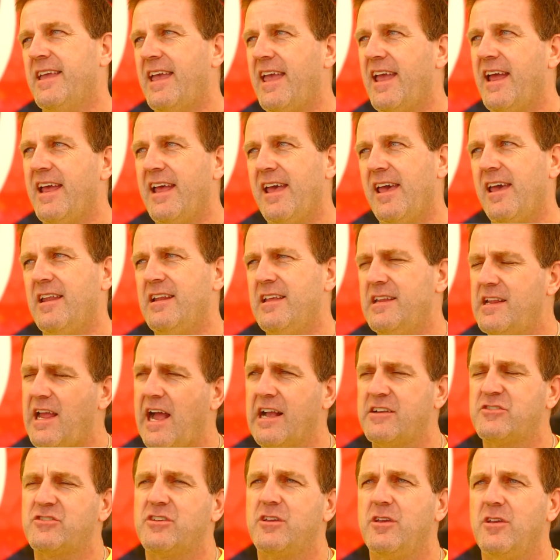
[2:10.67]
and
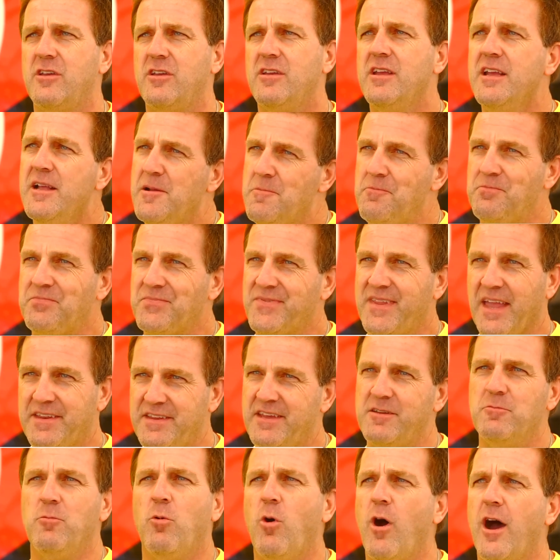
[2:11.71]
they
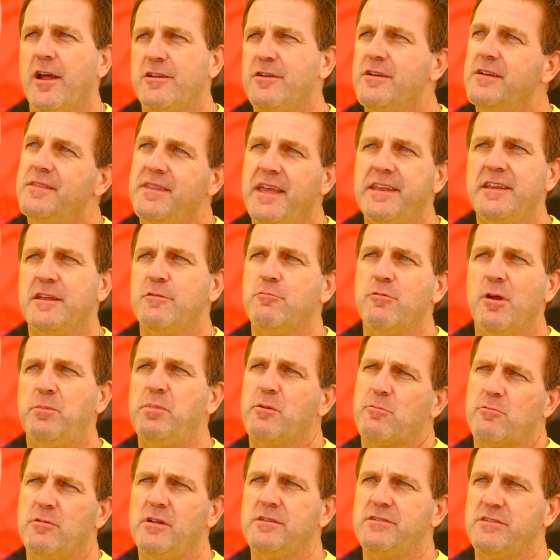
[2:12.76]
didn't water it and they didn't rip it
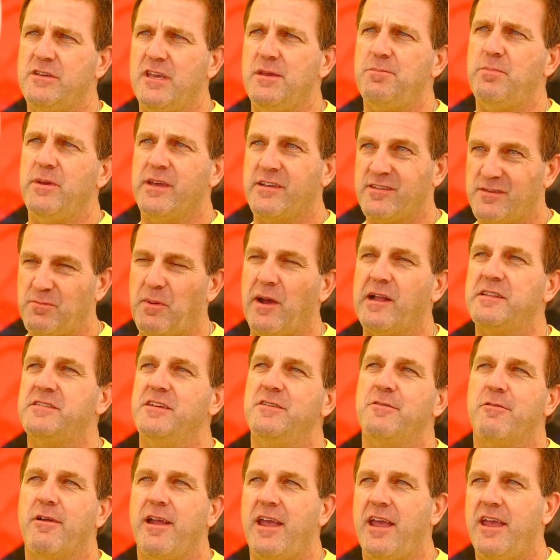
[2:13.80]
real deep expecting
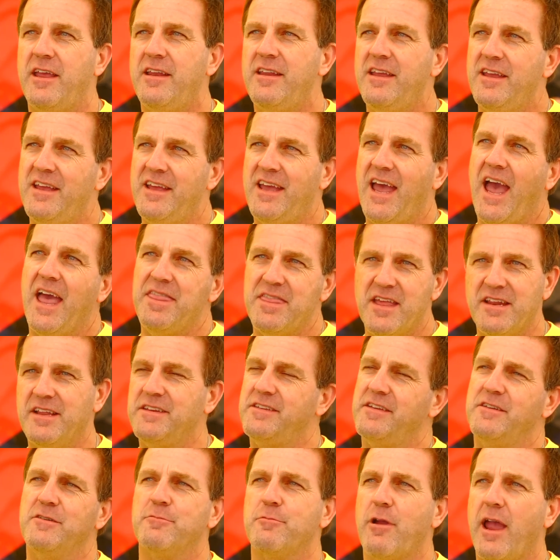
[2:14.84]
rain, and then it
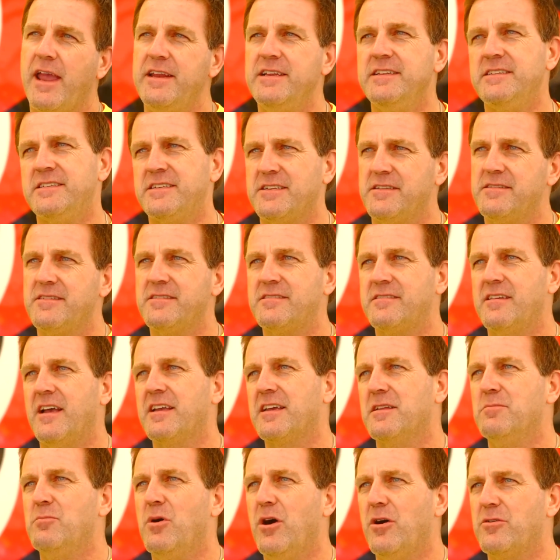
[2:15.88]
didn't rain until the
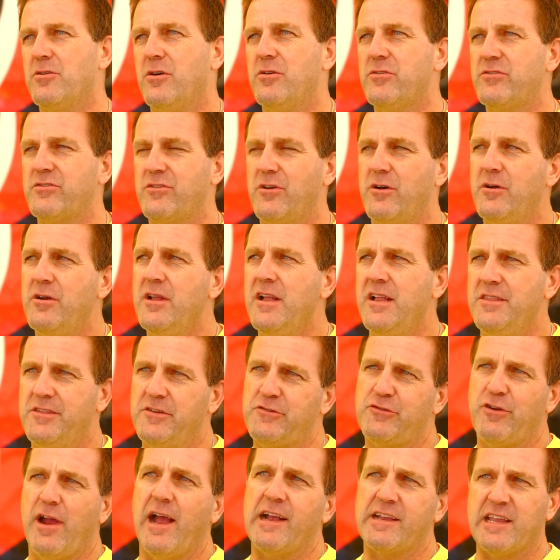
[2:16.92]
second moto, so the
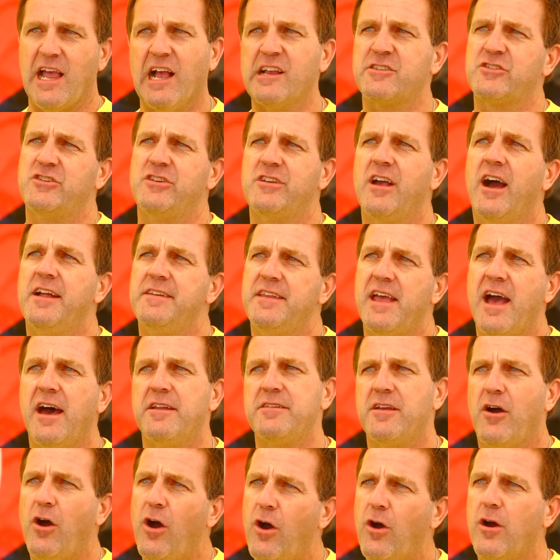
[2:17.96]
track actually got down
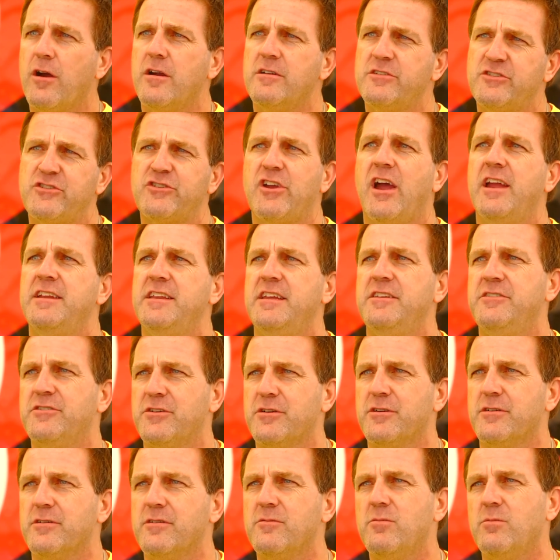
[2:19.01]
to hard, shiny
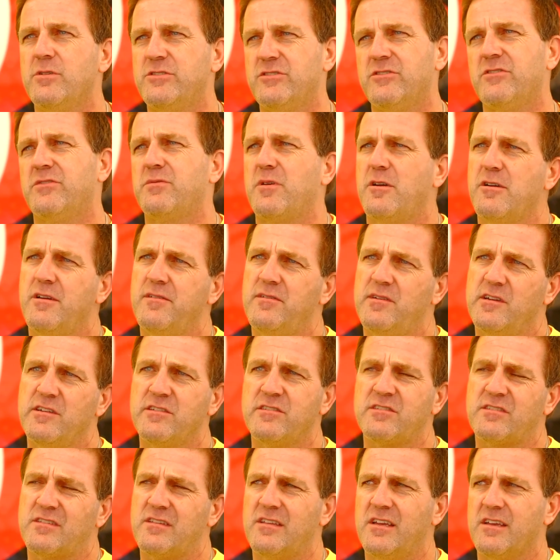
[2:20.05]
dirt, which is very, very
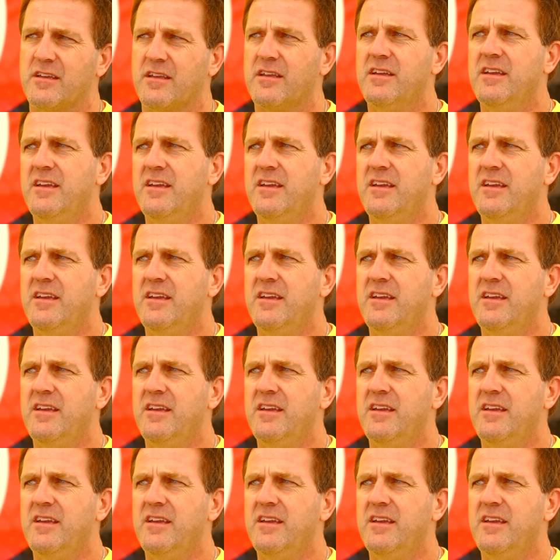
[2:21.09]
slick,